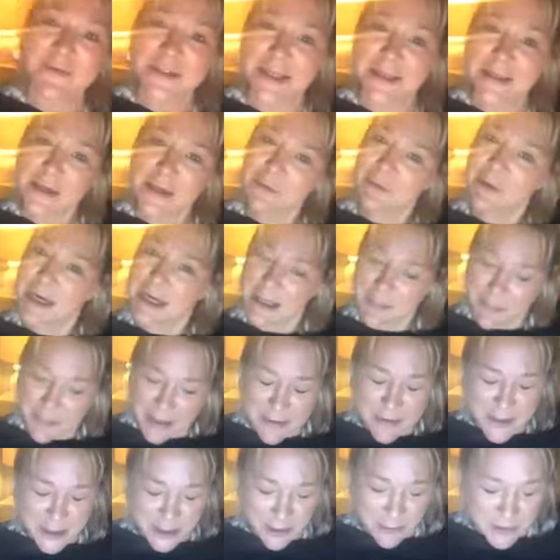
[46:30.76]
said that correctly, but
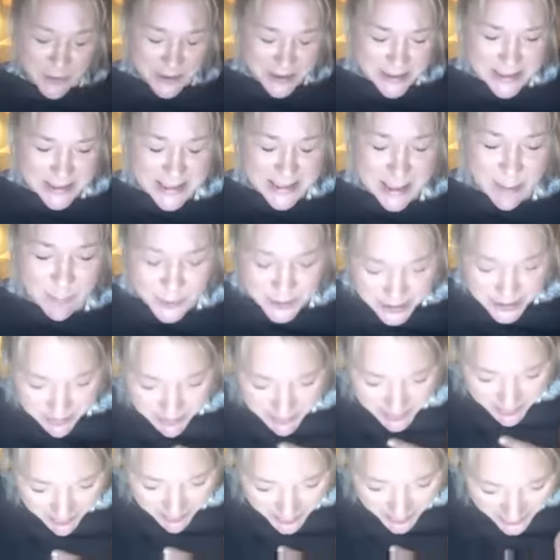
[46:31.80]
I think you understand what I mean